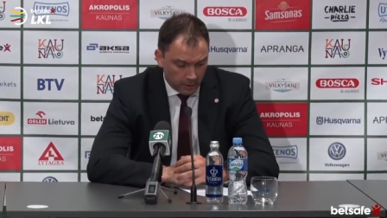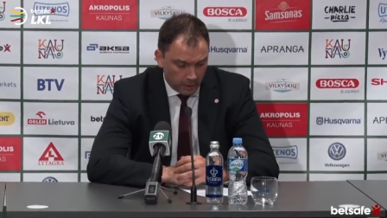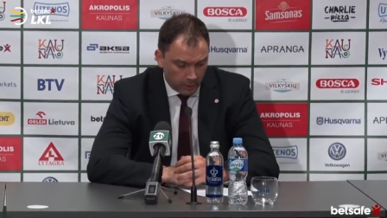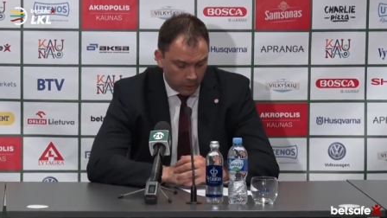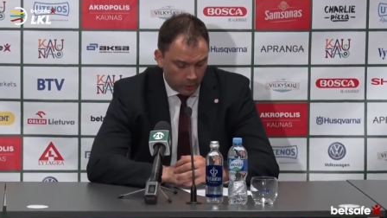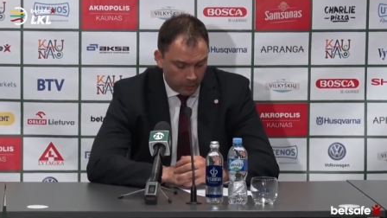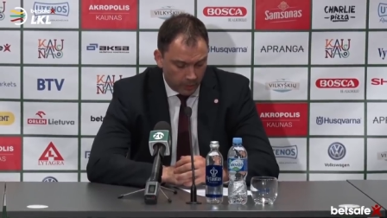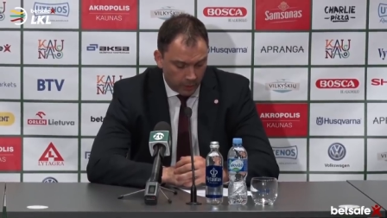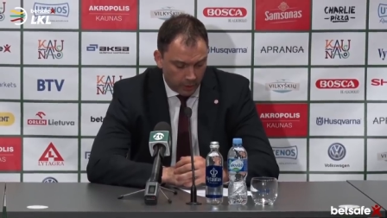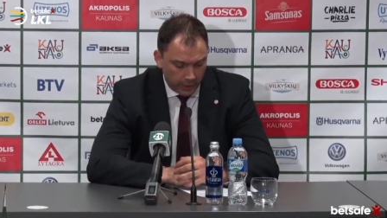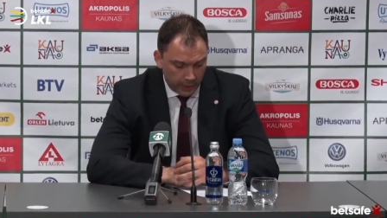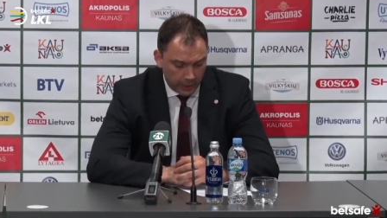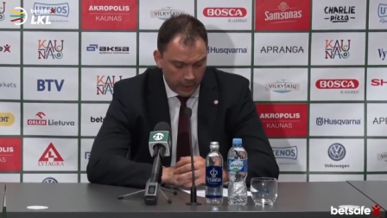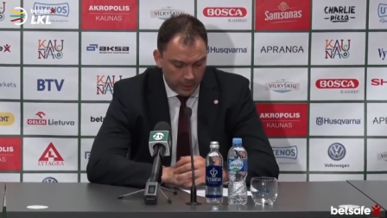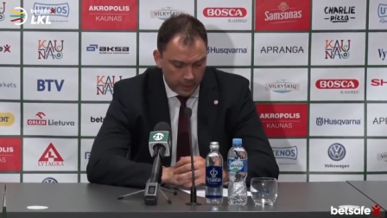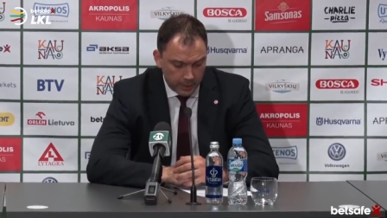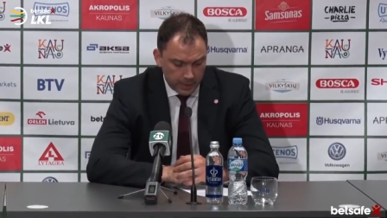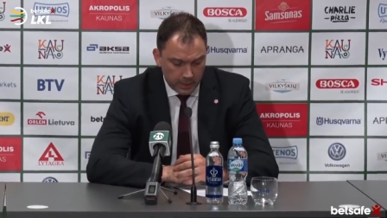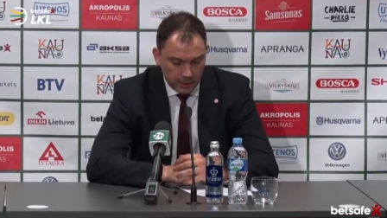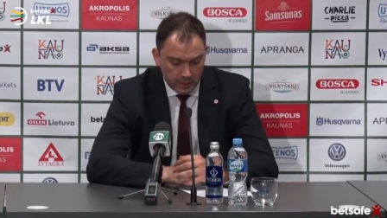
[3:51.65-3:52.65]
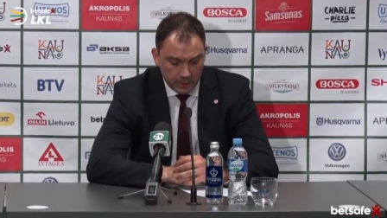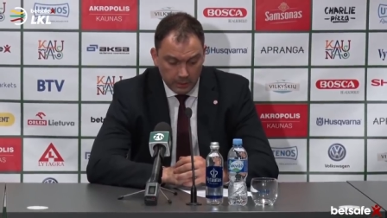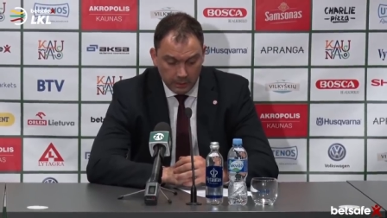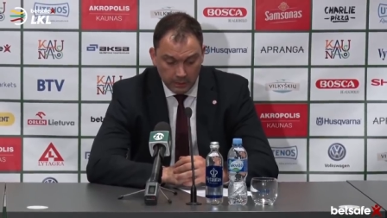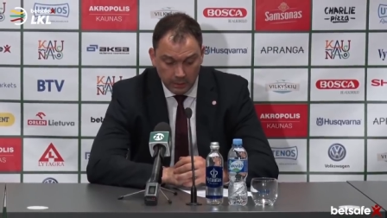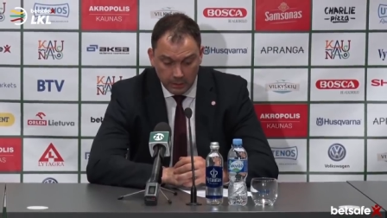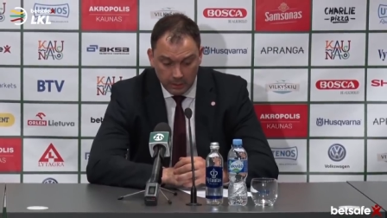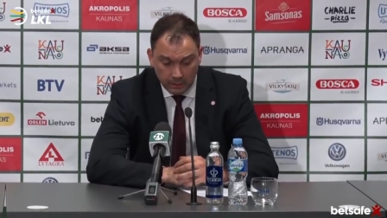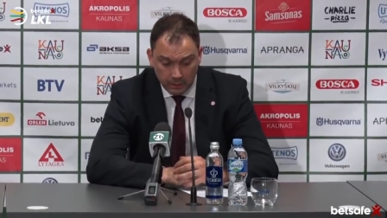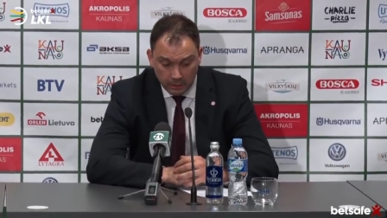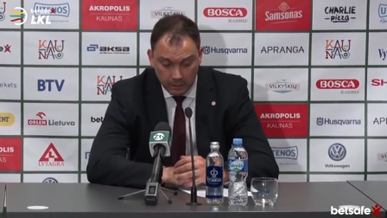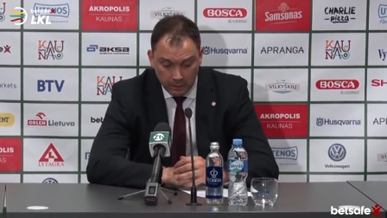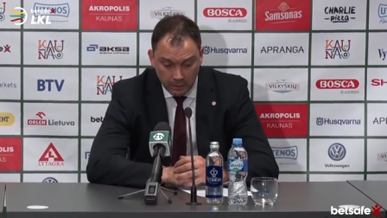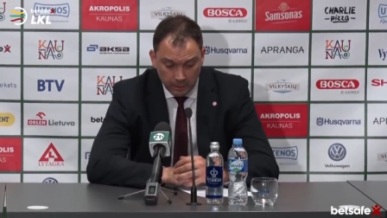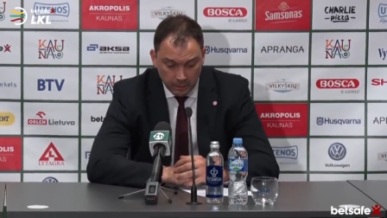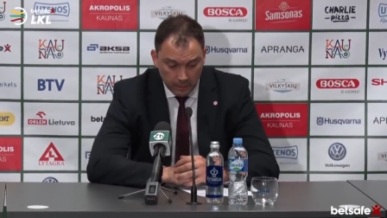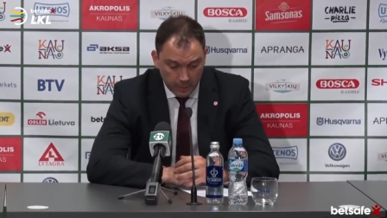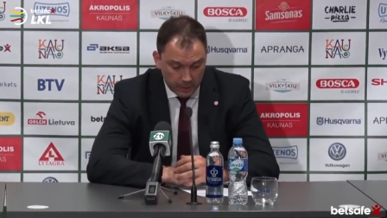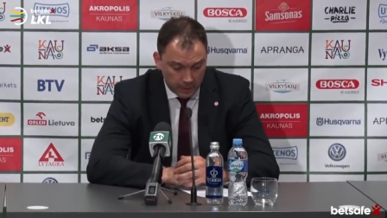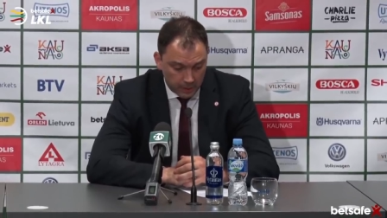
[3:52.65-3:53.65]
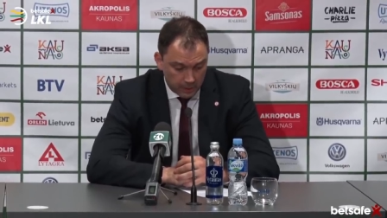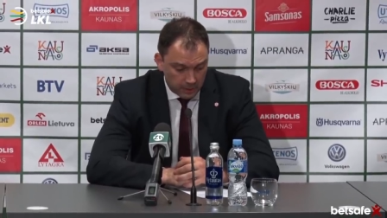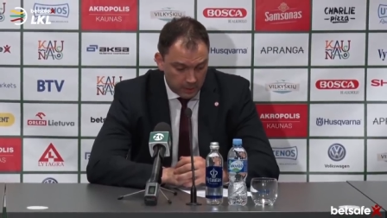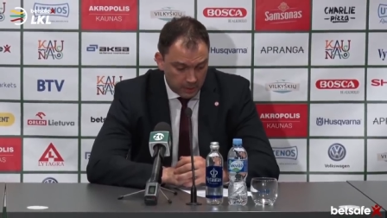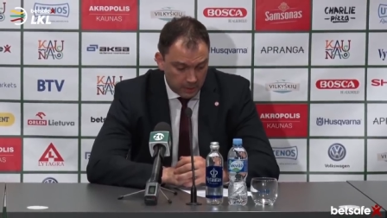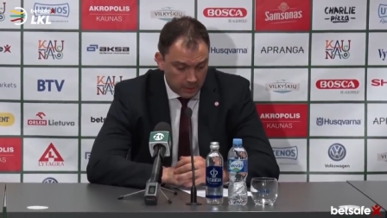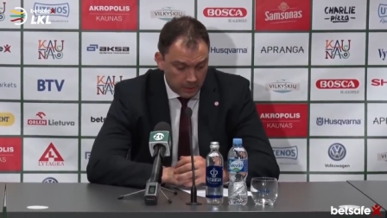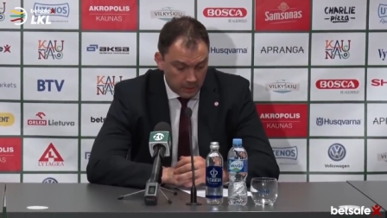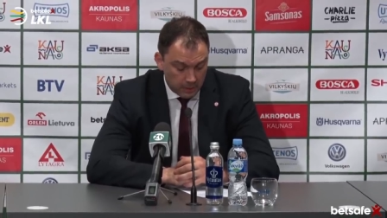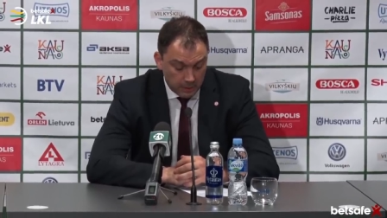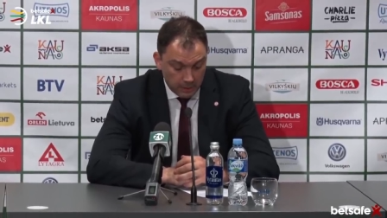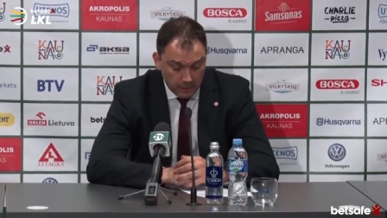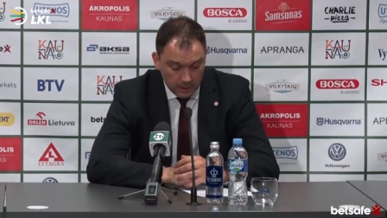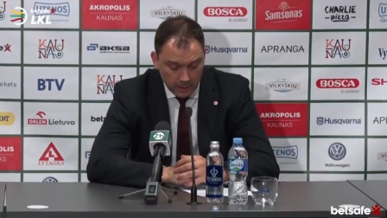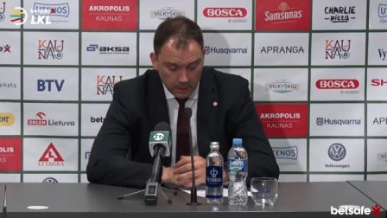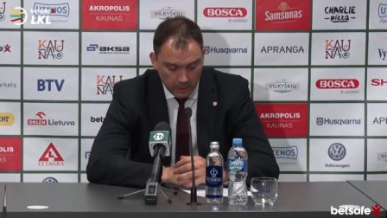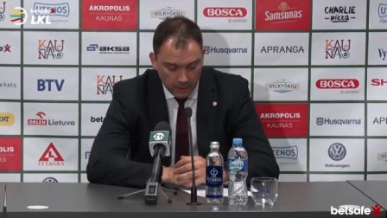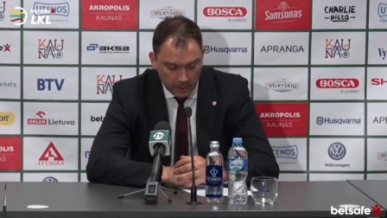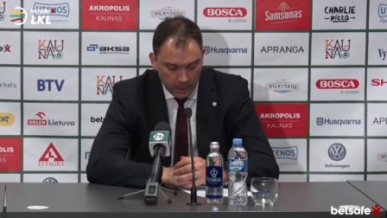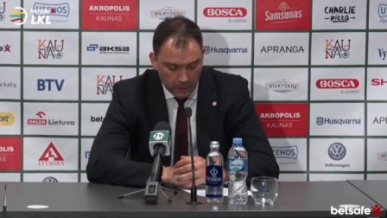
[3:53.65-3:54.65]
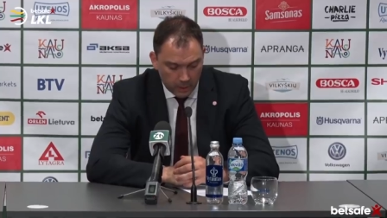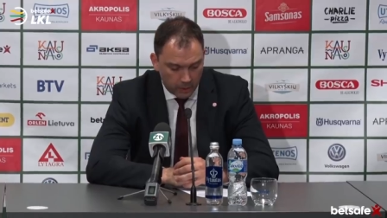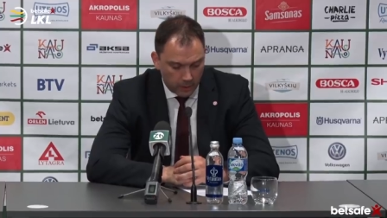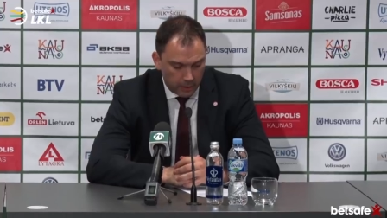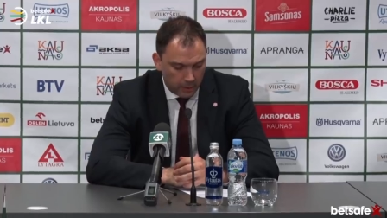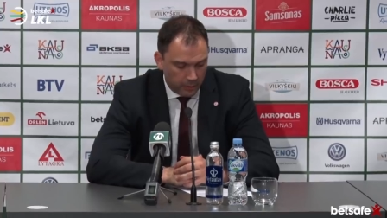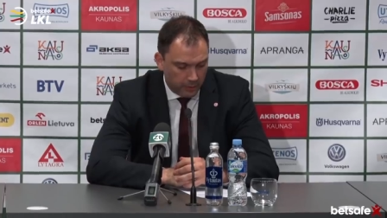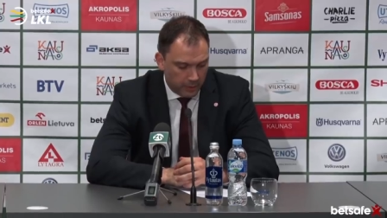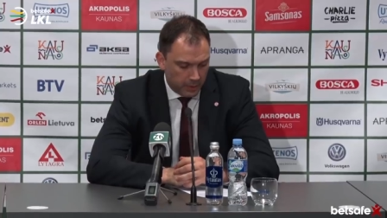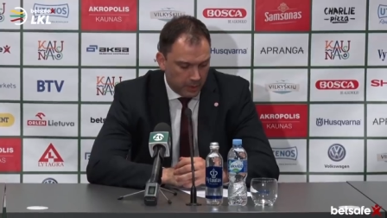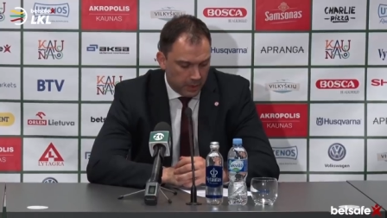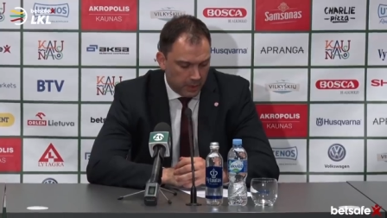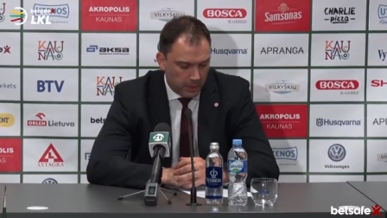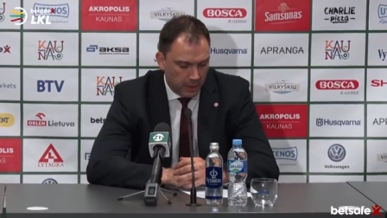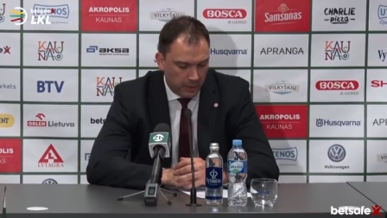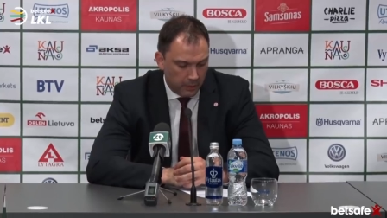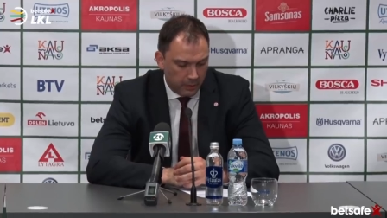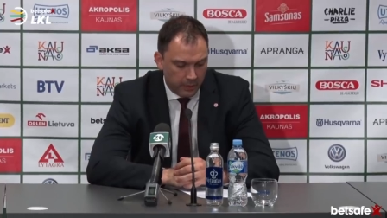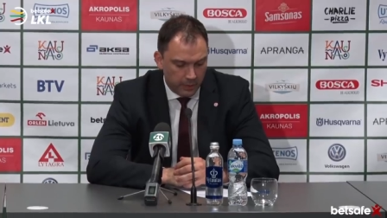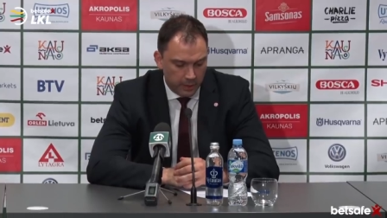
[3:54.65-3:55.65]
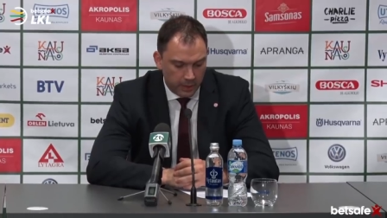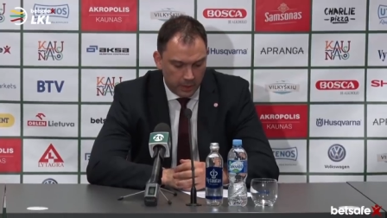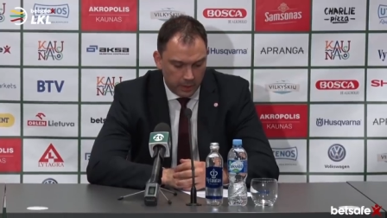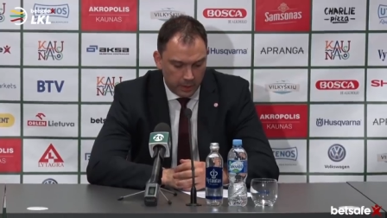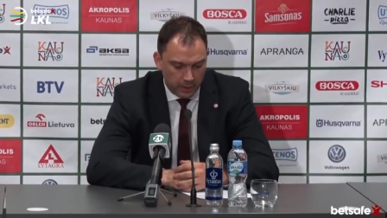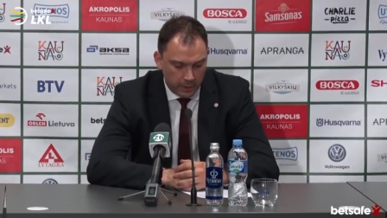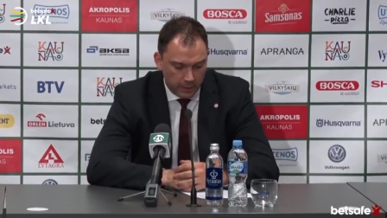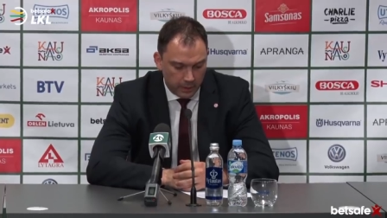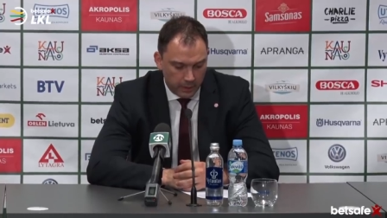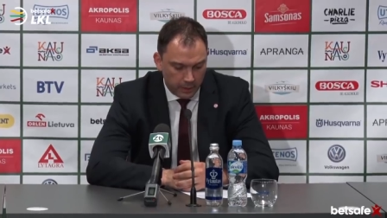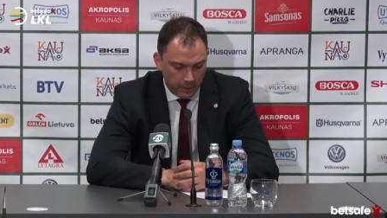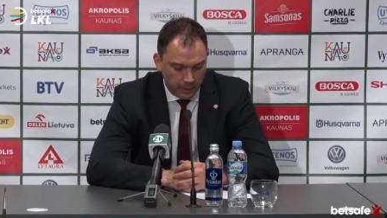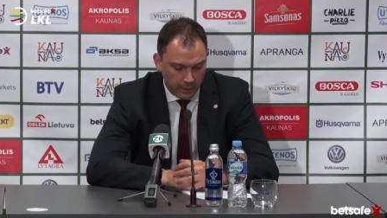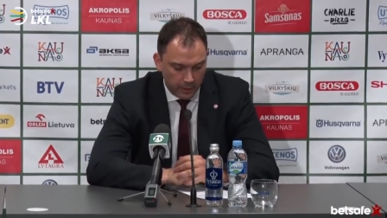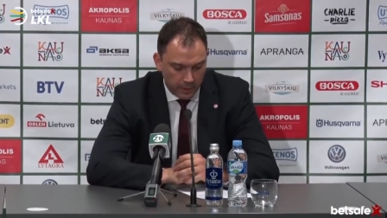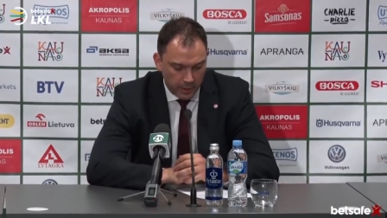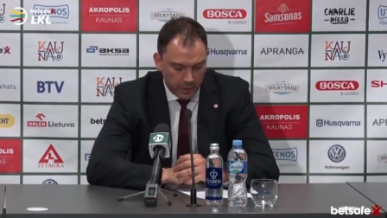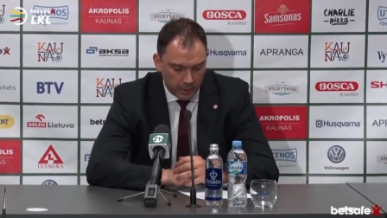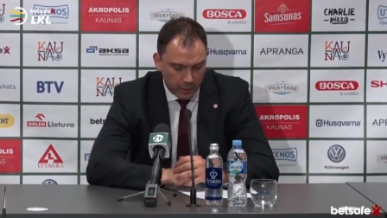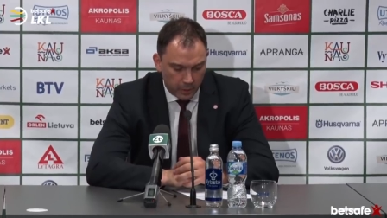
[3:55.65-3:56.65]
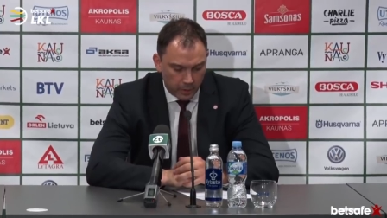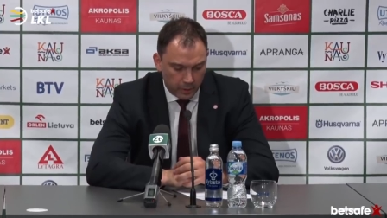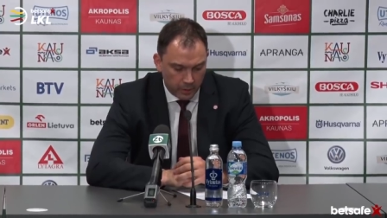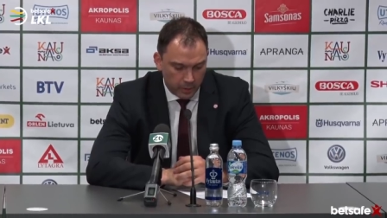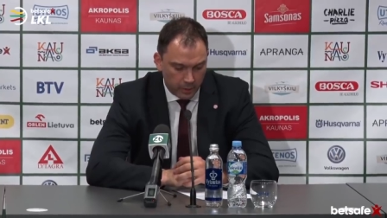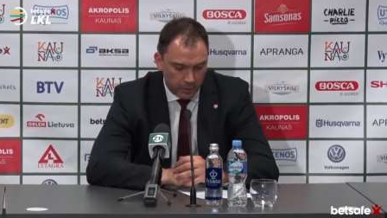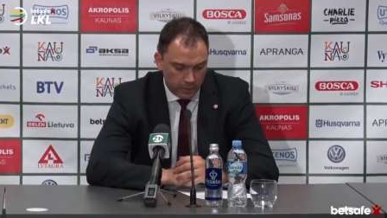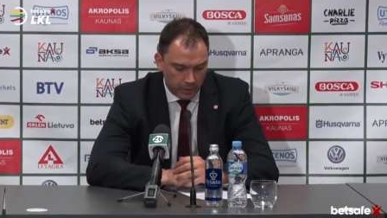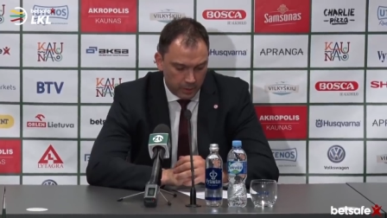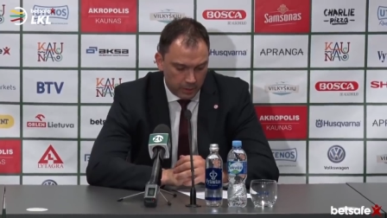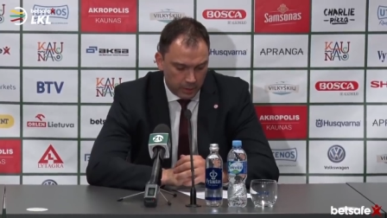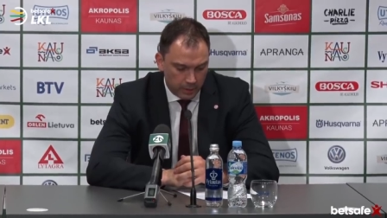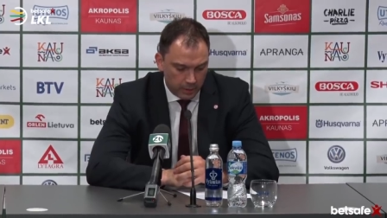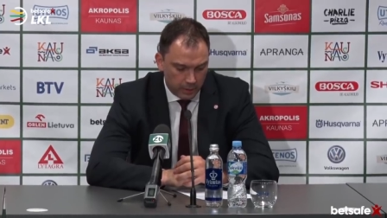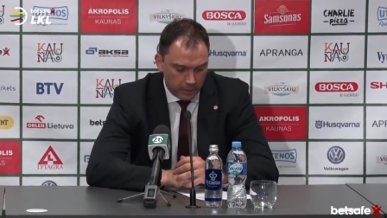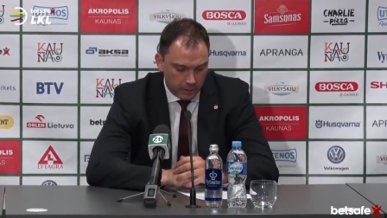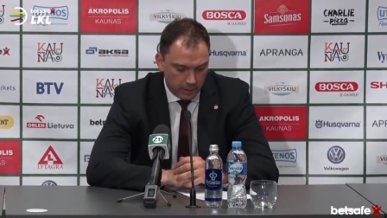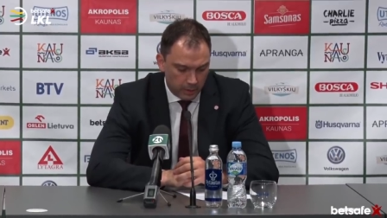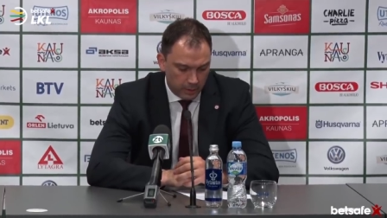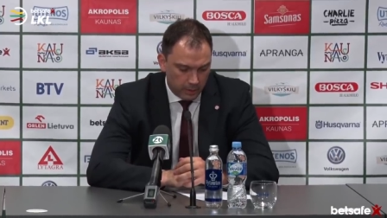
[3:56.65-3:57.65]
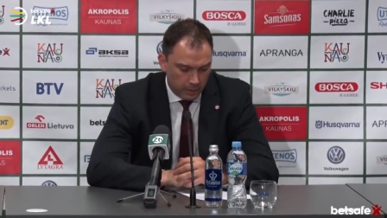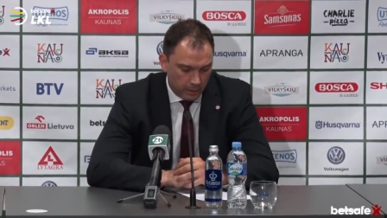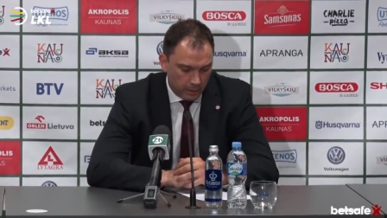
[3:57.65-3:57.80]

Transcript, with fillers: open layups, but somehow in the first half we respond on the